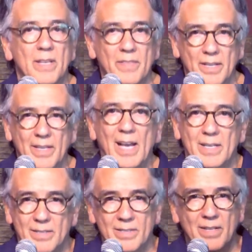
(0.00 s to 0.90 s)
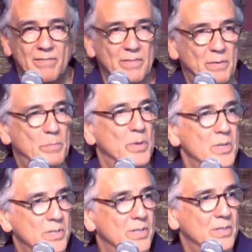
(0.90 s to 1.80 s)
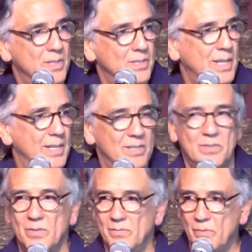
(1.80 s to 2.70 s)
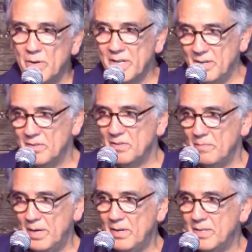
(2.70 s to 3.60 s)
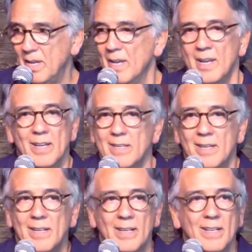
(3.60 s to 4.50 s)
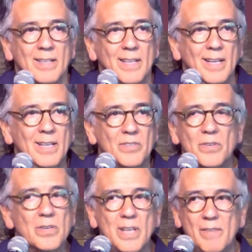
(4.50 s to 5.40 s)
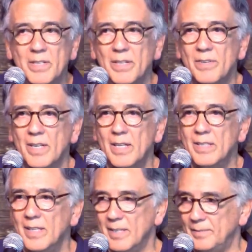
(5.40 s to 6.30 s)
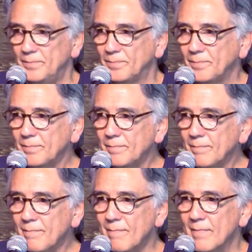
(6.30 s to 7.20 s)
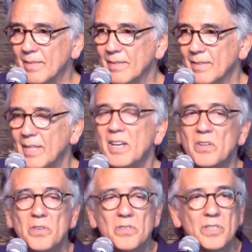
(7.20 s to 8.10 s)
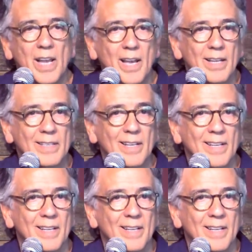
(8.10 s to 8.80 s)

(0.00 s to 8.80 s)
and then that is enough of a push to sustain us through 40 years of marriage. The Easterners have a different idea. They understand,